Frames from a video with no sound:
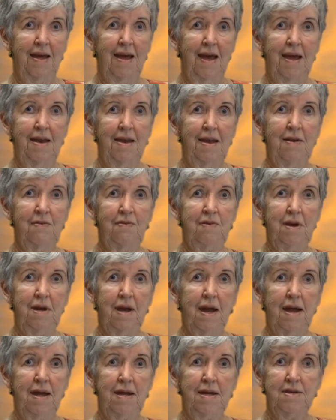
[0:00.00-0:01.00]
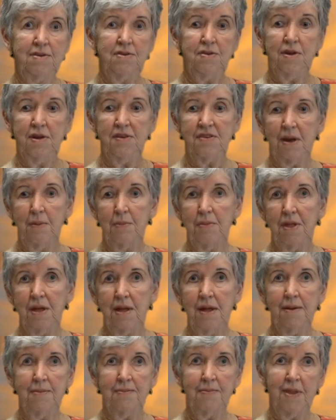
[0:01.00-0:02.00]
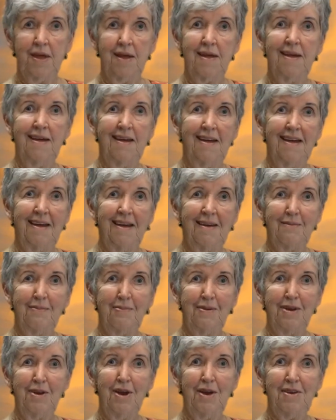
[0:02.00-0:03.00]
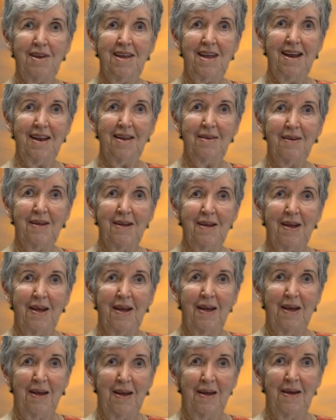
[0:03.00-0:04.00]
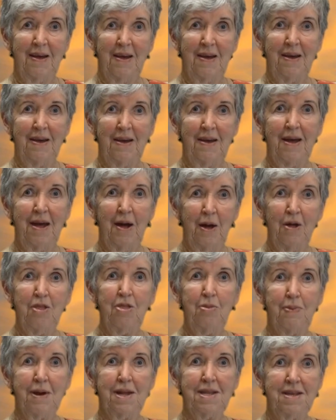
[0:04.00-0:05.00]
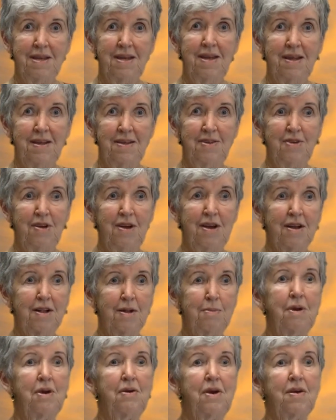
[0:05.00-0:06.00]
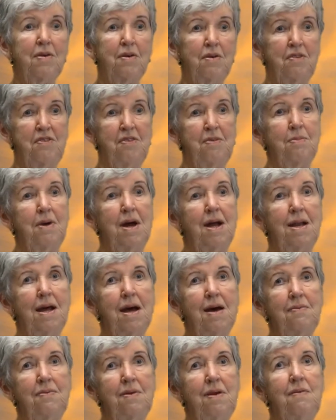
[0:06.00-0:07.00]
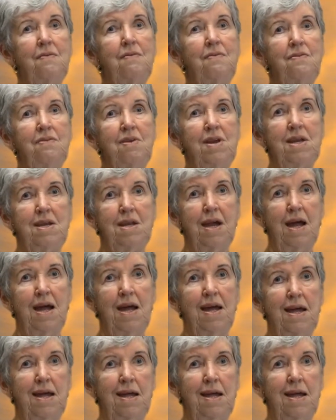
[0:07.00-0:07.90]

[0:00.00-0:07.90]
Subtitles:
And every day he's doing something, but not healing health, but he's doing little miracles in my life every day,